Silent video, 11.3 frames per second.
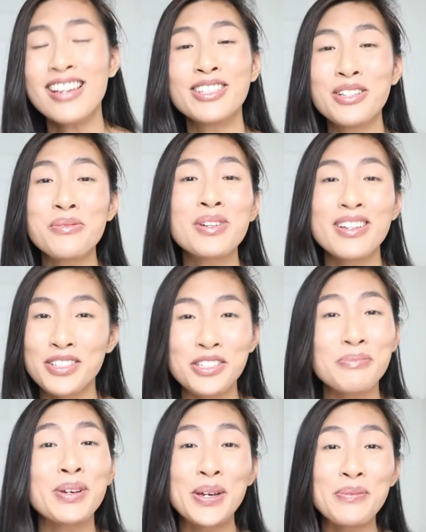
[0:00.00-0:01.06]
so we can
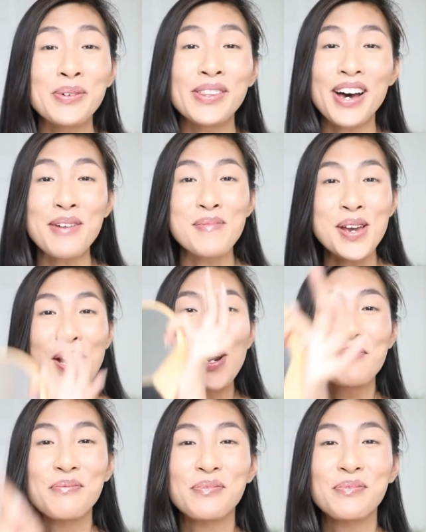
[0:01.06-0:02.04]
just begin with the eye makeup.